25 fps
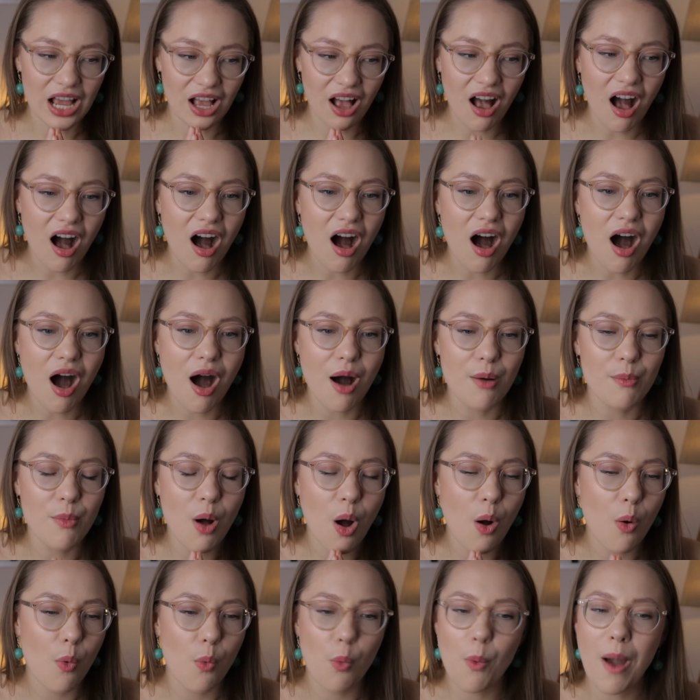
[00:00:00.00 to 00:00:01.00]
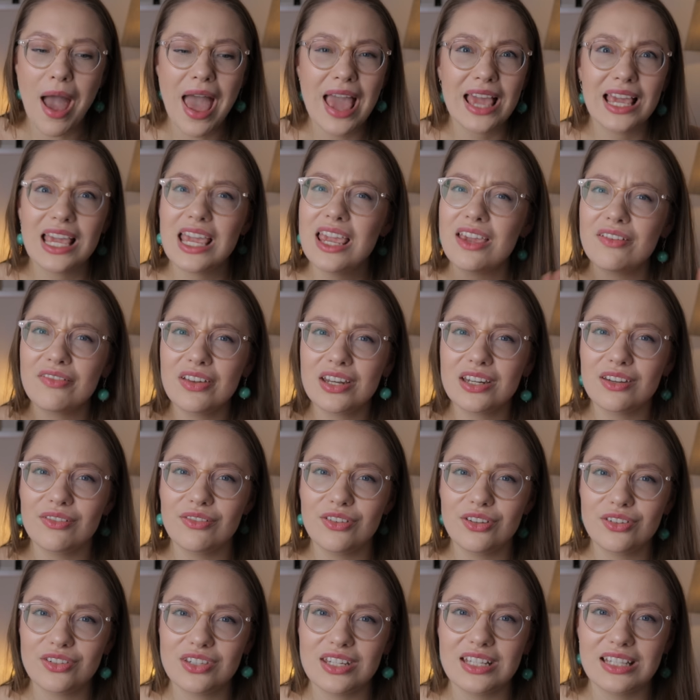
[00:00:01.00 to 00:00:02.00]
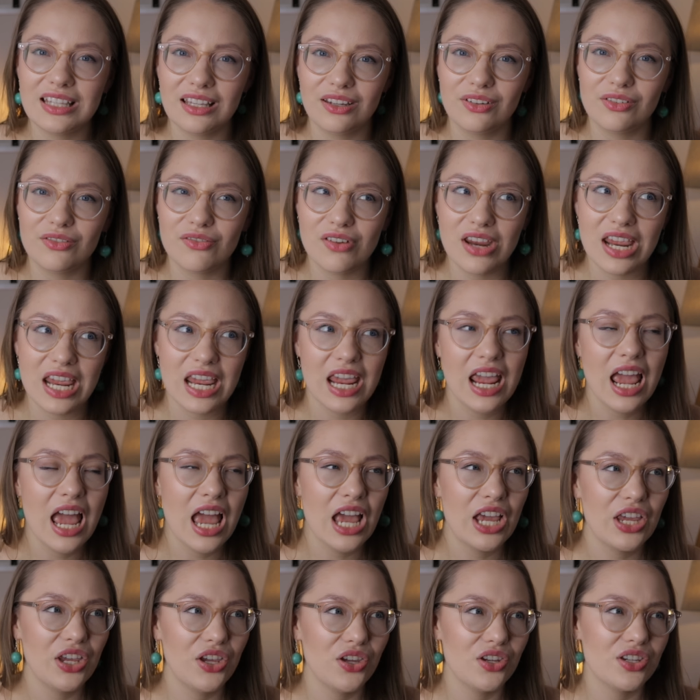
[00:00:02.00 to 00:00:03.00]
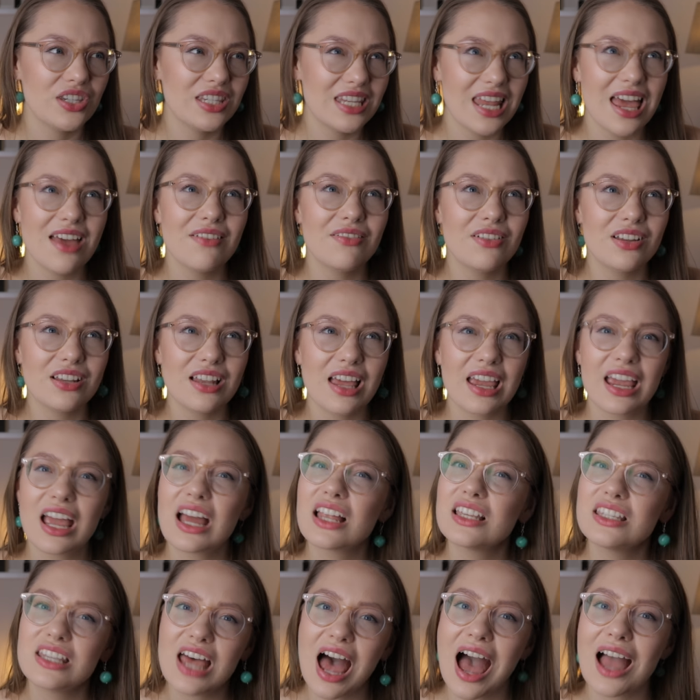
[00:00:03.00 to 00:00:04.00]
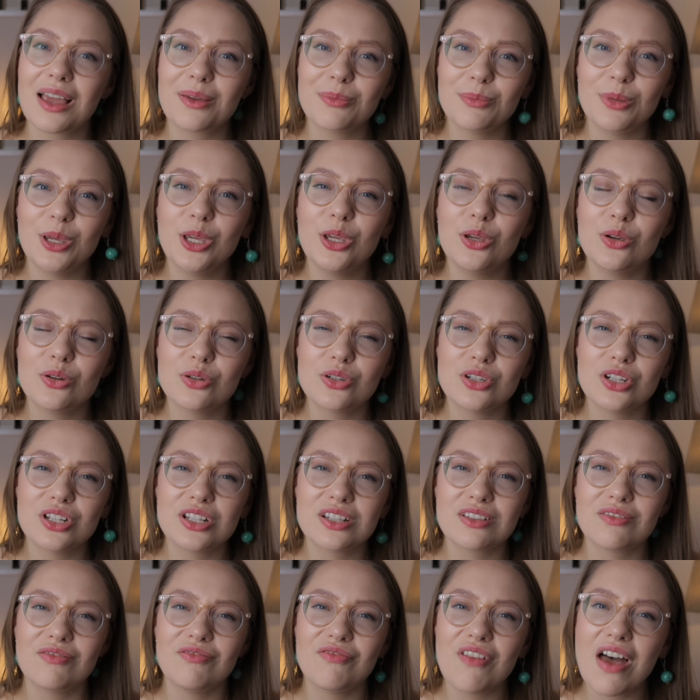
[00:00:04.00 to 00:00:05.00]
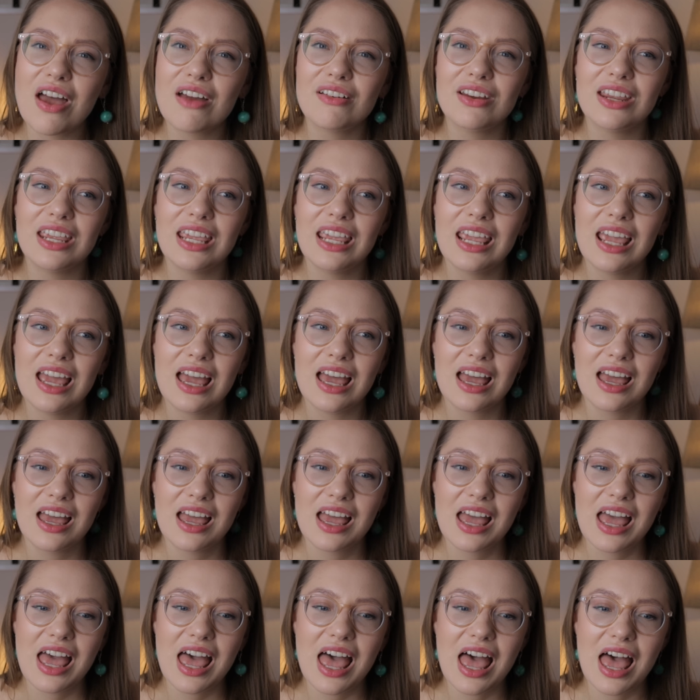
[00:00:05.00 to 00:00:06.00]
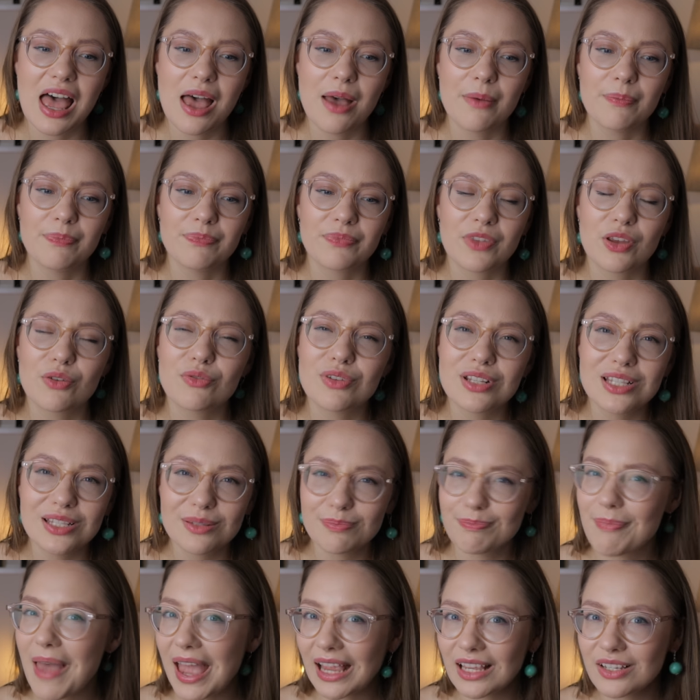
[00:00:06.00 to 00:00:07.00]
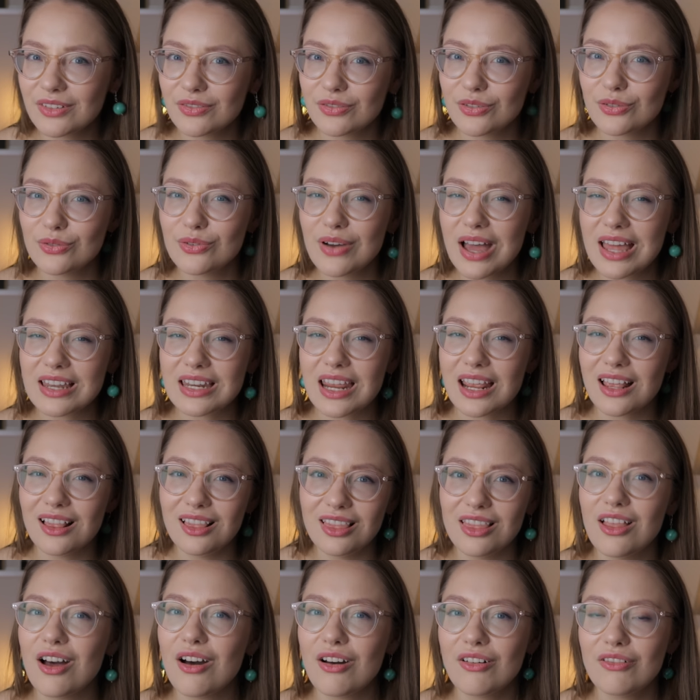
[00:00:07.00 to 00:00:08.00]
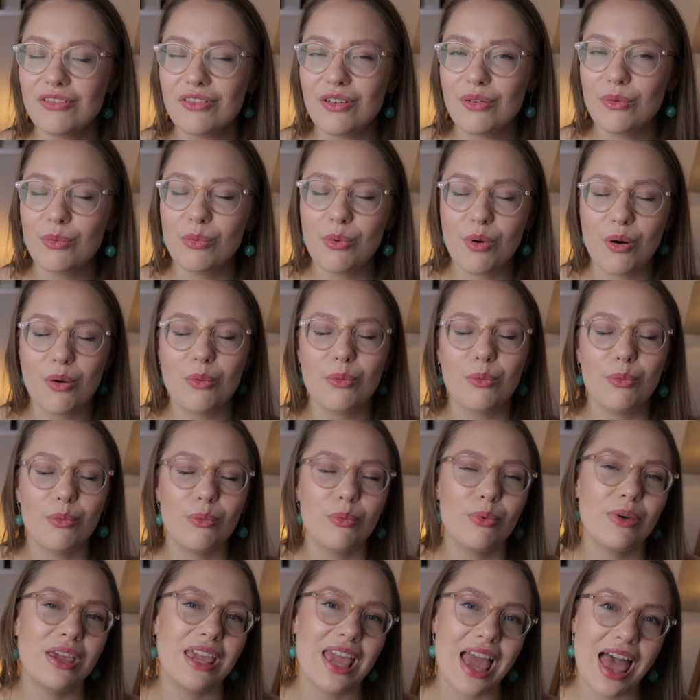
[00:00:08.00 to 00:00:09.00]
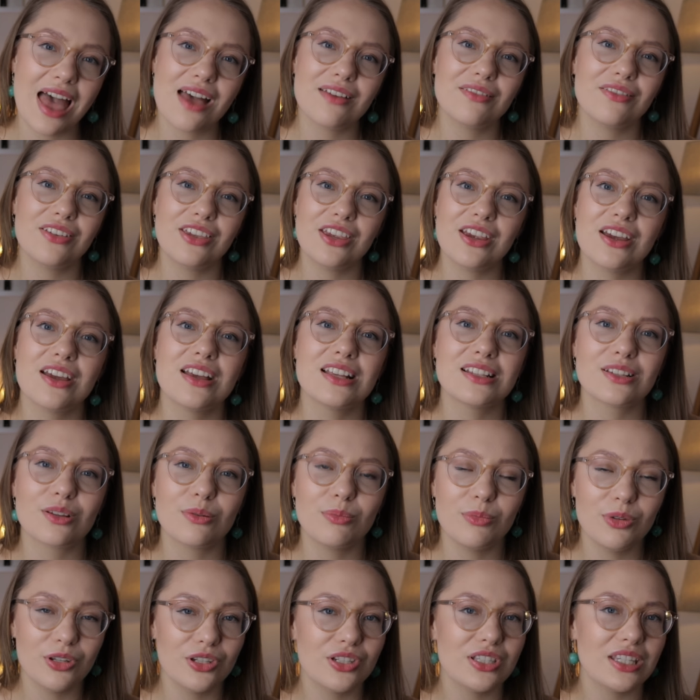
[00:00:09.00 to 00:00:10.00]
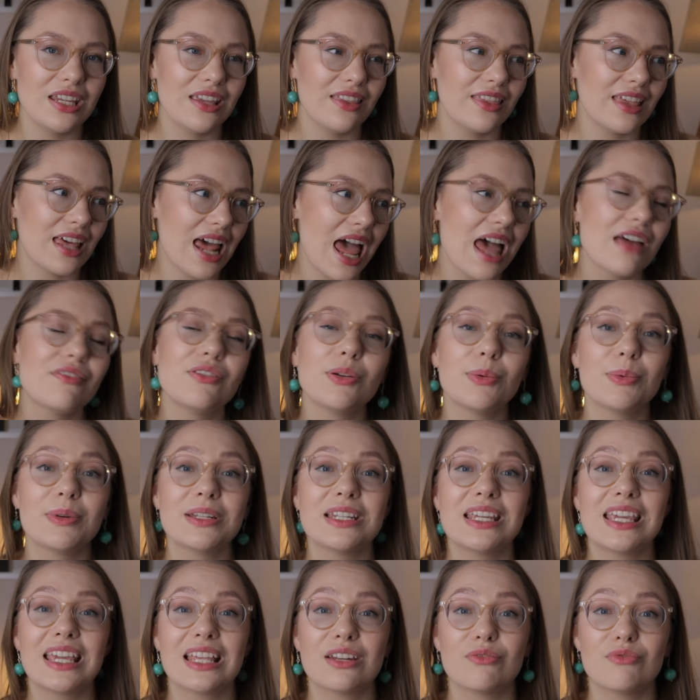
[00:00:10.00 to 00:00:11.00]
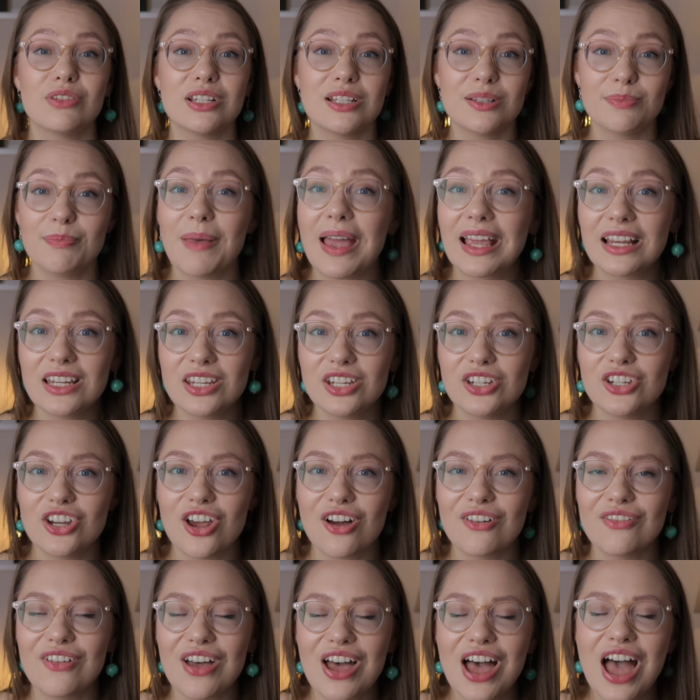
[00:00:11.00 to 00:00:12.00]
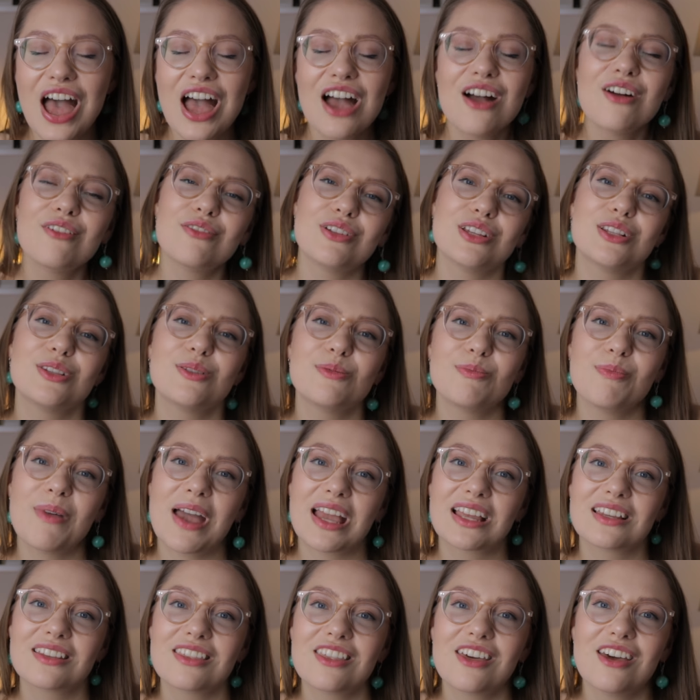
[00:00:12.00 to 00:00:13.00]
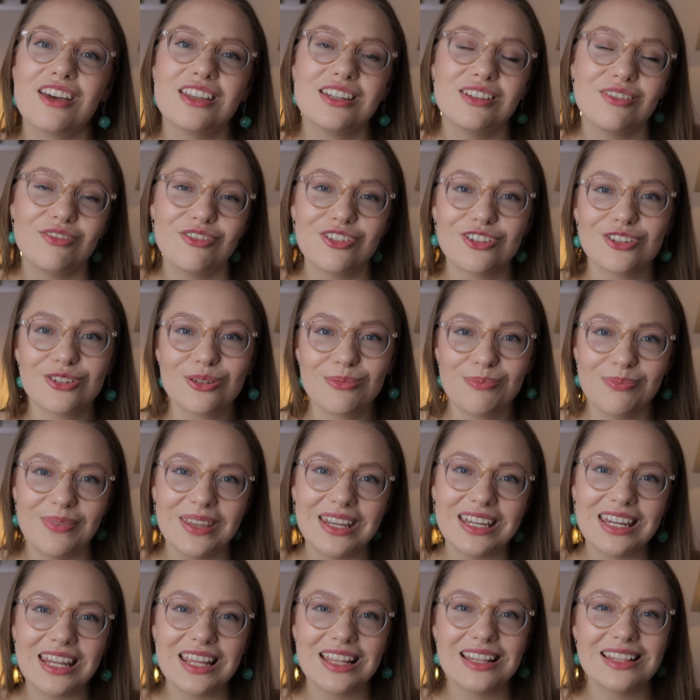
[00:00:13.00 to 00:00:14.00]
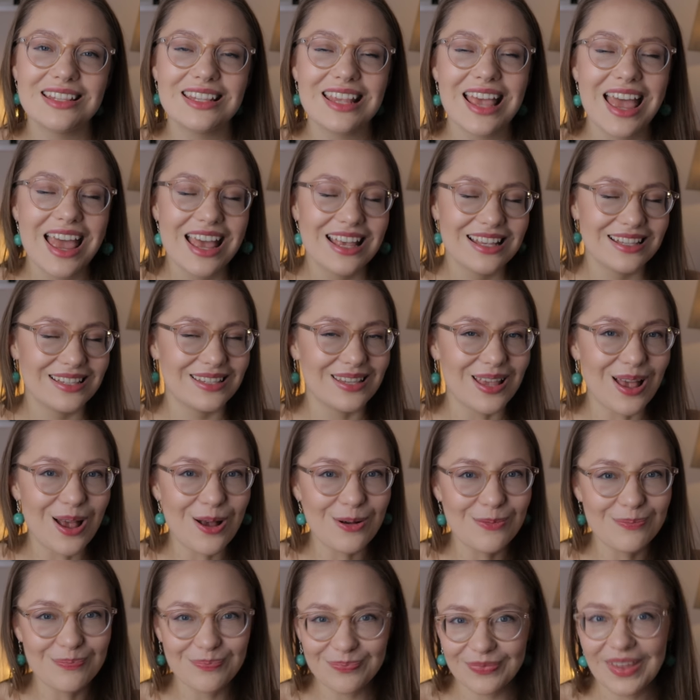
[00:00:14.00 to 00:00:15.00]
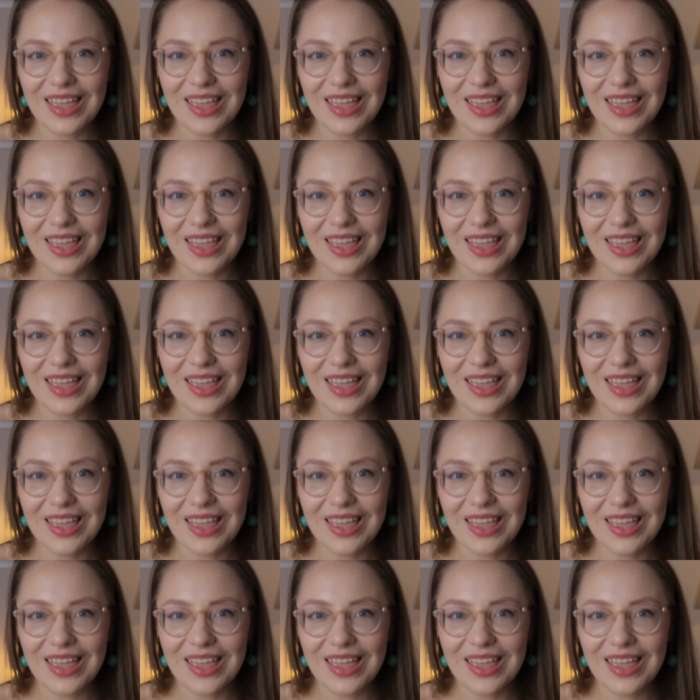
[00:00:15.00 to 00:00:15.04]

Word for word: calm way even if you disagree you never like attack me you're just very um, respectful and i love what we have here as community that everybody can respect each other respect their different opinions so